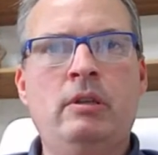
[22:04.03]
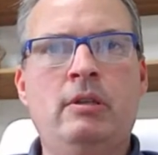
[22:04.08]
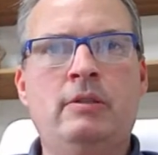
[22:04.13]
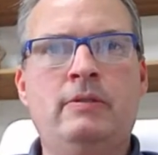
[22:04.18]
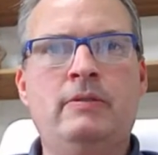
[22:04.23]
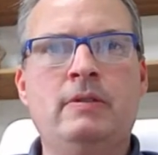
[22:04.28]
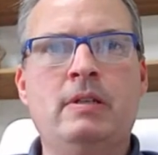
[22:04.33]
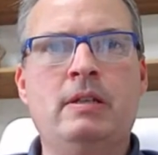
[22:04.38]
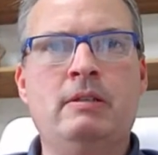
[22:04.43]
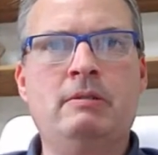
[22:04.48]

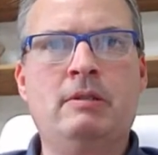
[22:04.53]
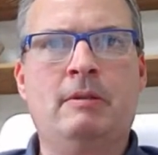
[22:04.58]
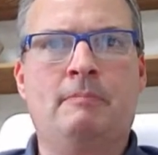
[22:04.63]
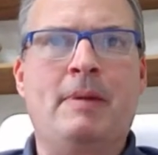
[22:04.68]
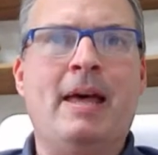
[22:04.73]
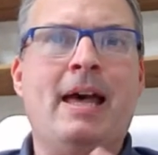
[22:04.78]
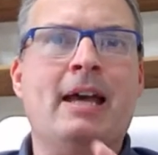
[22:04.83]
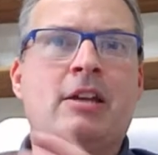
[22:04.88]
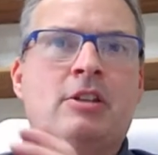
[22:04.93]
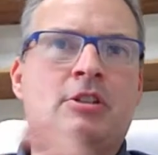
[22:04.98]
the
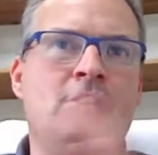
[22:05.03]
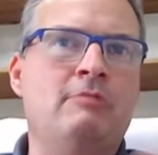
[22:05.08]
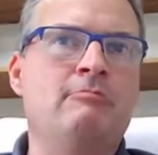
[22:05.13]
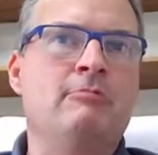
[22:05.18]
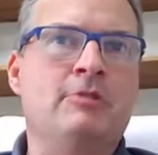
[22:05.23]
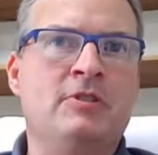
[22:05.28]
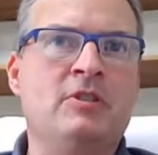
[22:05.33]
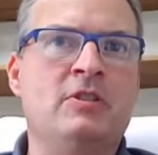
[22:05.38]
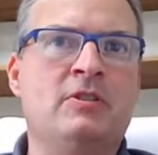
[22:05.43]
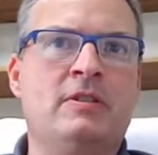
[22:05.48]
packaging
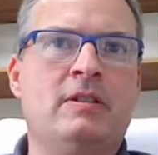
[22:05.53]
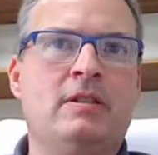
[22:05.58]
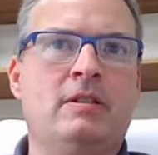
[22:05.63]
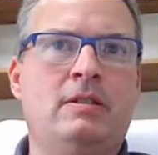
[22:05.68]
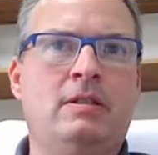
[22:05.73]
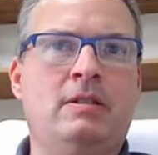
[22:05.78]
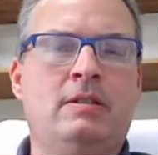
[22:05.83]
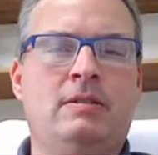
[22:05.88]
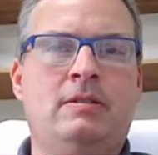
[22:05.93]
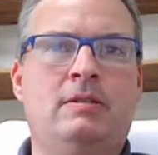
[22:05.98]
was just
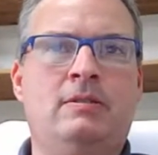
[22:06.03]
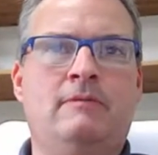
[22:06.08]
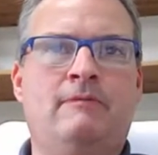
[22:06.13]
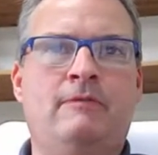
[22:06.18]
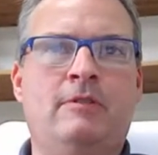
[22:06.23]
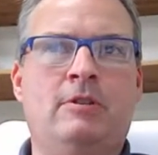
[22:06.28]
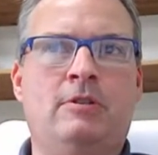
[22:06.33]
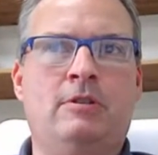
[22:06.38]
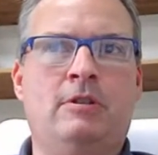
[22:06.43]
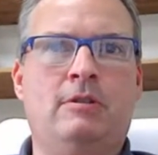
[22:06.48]

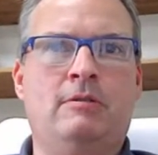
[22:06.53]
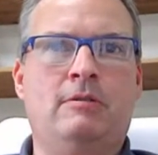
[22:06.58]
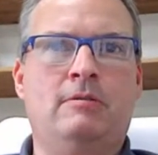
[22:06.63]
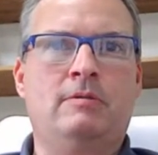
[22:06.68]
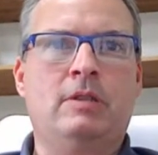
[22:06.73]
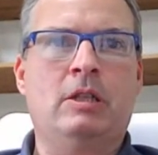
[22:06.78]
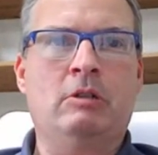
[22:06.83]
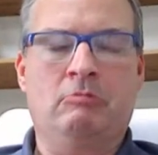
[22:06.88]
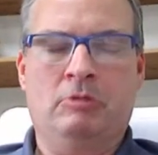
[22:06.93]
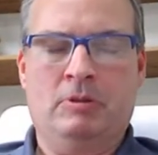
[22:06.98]
insufficient.
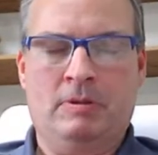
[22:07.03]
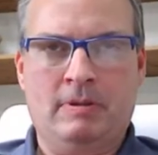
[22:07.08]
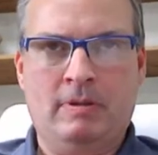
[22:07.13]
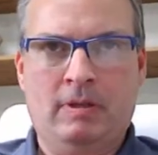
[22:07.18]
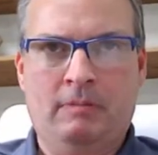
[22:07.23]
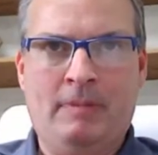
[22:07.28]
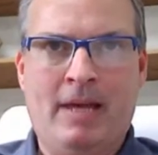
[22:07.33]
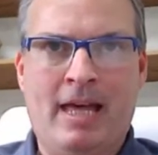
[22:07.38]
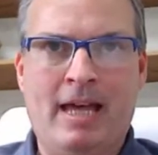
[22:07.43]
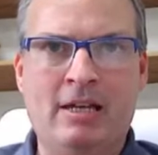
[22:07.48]

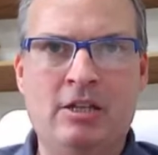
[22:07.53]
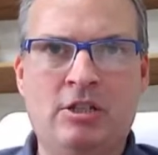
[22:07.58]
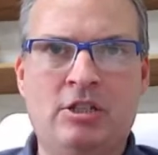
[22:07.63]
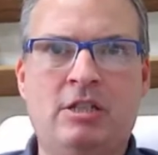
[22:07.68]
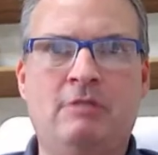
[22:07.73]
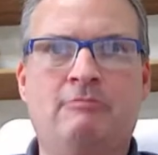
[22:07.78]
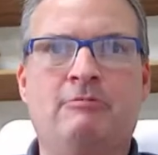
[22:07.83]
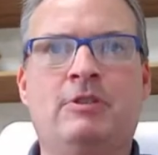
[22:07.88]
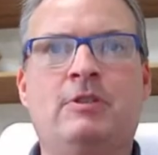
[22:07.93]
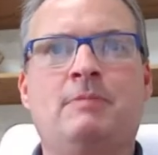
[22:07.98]
The
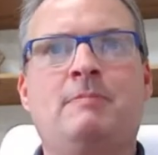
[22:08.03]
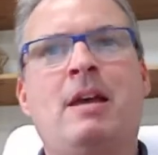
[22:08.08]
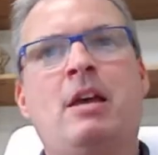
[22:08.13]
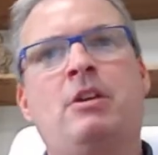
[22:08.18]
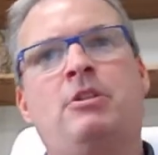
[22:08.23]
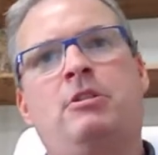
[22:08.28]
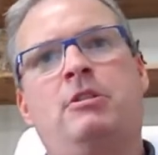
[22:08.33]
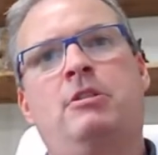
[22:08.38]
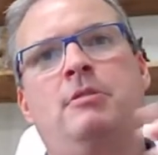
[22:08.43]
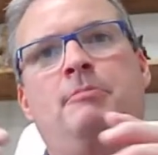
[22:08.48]
packaging was
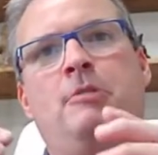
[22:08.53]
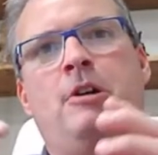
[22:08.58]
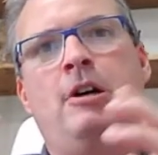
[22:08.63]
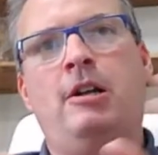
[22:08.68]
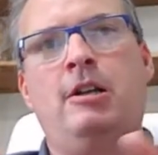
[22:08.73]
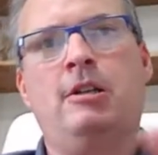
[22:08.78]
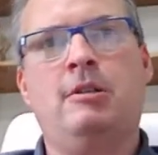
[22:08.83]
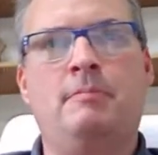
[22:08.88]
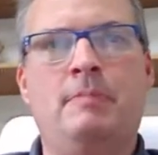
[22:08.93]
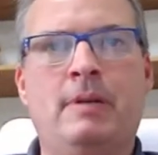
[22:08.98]
smashing the
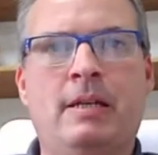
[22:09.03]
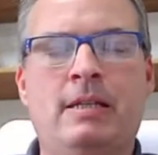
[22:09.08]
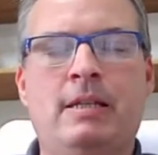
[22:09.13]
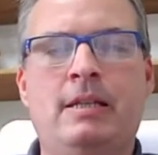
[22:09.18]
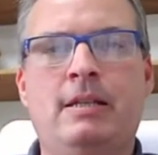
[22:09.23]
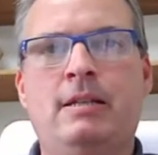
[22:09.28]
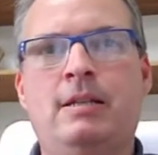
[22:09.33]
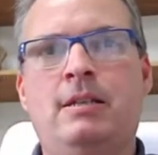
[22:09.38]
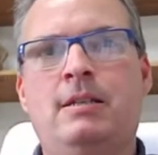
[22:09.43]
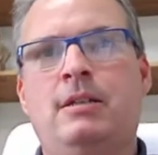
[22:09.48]
product,
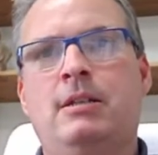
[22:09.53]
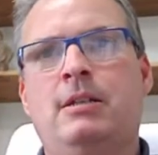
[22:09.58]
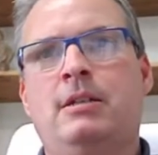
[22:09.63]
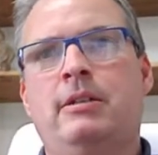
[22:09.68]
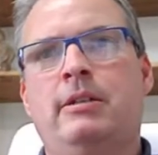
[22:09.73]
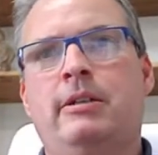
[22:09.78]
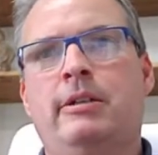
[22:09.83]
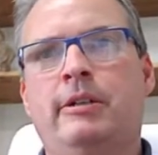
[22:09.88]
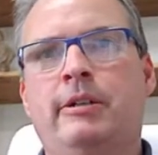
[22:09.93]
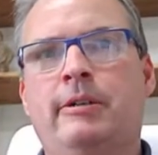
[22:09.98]
bending it.
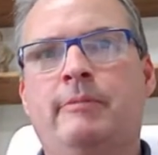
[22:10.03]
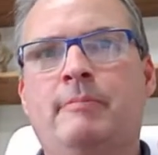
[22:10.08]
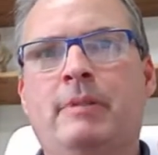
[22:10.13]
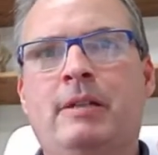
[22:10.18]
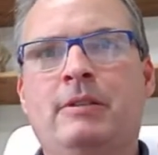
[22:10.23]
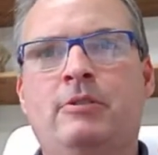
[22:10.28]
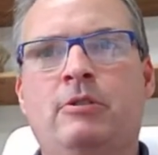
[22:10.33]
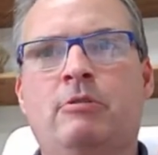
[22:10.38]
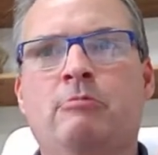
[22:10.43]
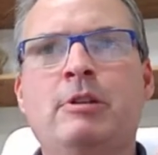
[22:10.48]

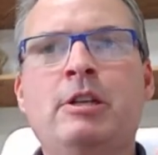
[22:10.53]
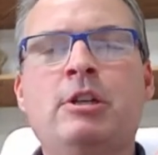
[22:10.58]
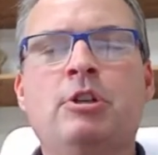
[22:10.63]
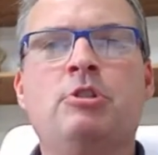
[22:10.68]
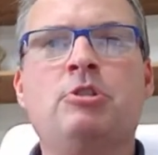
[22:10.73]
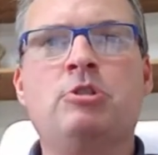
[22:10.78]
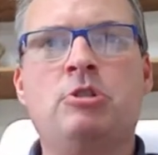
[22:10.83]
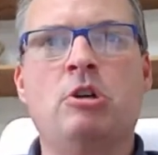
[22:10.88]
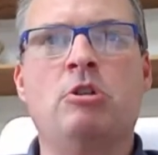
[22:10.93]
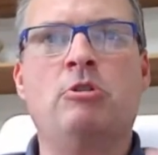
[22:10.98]
And so we could
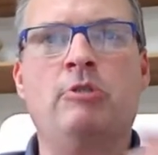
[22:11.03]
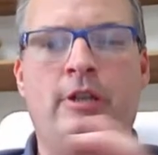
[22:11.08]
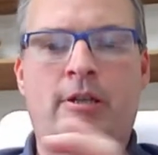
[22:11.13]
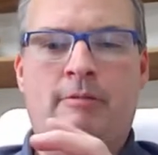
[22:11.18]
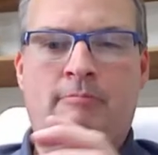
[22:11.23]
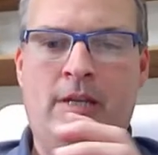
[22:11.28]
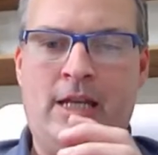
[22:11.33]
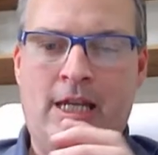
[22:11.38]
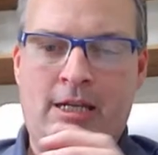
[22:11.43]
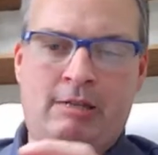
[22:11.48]
show
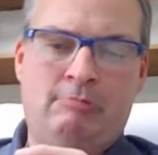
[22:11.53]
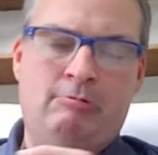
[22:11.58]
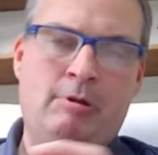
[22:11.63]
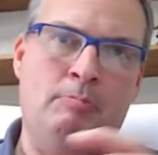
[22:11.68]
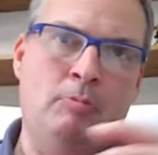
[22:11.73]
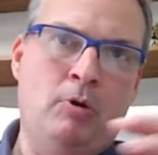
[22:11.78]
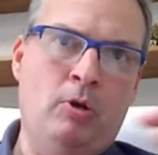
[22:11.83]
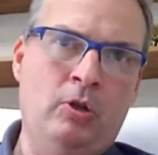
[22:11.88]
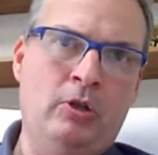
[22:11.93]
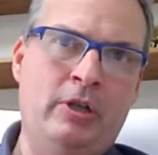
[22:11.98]
them, hey,
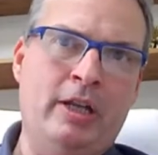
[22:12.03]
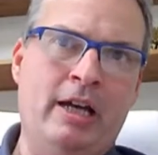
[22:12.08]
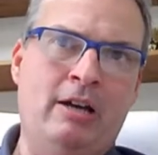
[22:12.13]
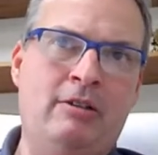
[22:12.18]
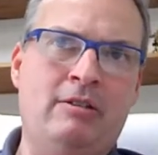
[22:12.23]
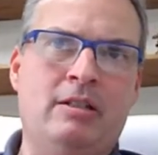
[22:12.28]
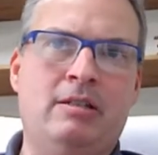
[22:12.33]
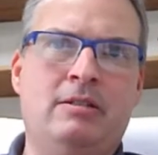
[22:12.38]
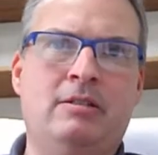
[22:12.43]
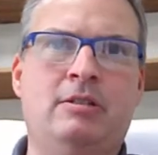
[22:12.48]
we pull it
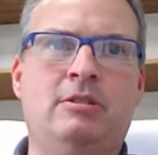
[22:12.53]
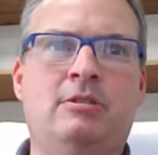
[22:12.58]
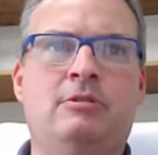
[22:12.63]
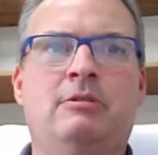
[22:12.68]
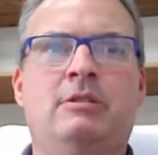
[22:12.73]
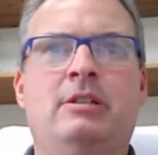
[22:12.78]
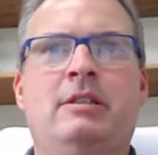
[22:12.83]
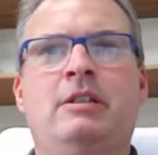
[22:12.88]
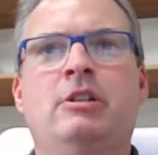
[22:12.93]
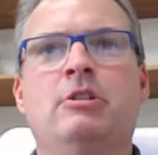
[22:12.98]
out,
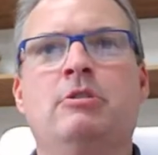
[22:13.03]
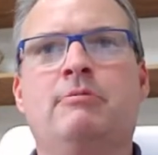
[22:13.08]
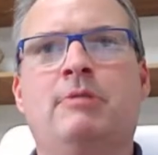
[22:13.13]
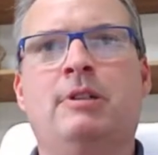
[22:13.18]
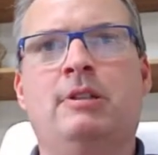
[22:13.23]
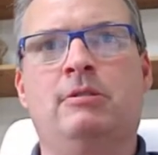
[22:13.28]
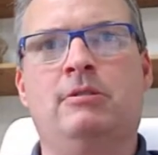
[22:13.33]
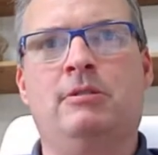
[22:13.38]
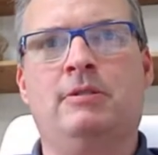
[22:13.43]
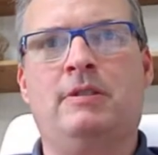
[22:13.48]
and here's what
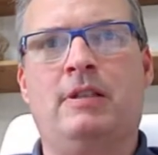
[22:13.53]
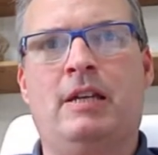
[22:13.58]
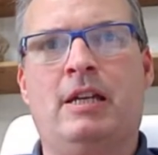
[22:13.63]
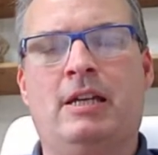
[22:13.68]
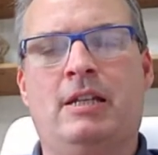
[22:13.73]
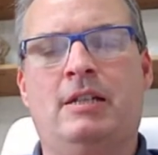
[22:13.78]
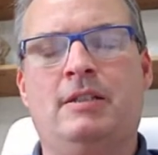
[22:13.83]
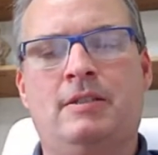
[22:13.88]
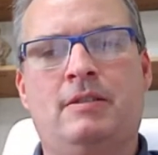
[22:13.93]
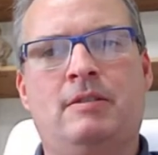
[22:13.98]
it looks like.
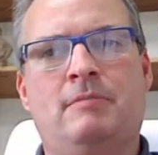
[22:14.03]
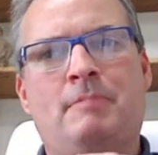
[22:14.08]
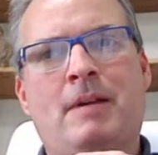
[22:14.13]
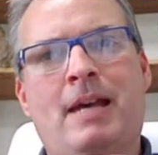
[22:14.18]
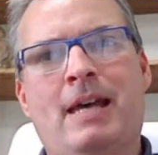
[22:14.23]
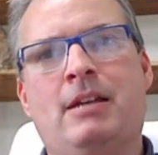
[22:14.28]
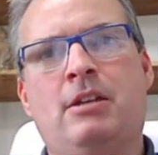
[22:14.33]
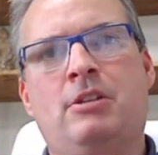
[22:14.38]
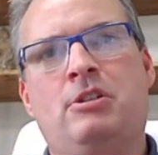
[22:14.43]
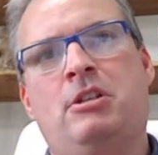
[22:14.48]
And it's the
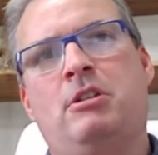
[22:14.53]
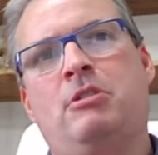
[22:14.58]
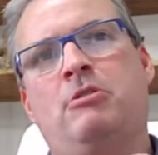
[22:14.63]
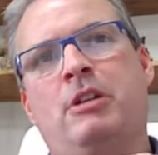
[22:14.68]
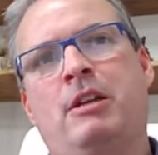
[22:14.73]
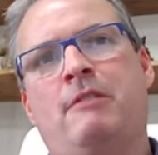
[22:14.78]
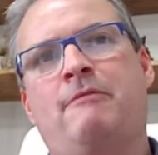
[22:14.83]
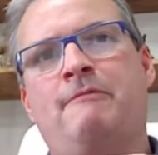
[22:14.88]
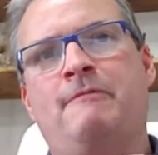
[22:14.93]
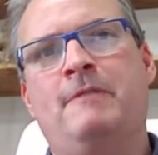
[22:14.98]
packaging.
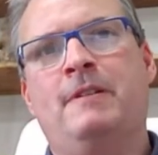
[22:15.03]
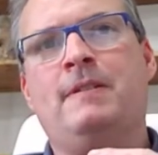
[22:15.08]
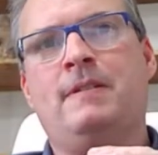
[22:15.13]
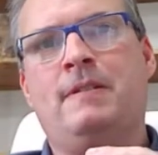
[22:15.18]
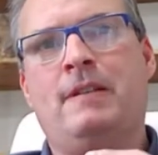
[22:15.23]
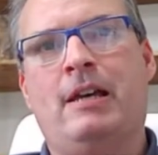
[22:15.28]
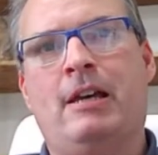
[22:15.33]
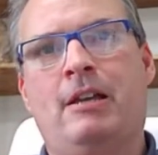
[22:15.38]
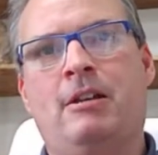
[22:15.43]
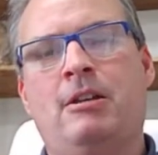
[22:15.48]
Okay, fix
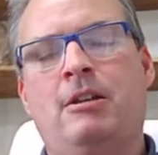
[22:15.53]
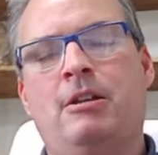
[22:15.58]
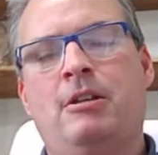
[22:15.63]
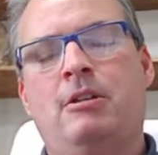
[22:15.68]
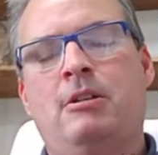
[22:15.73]
that.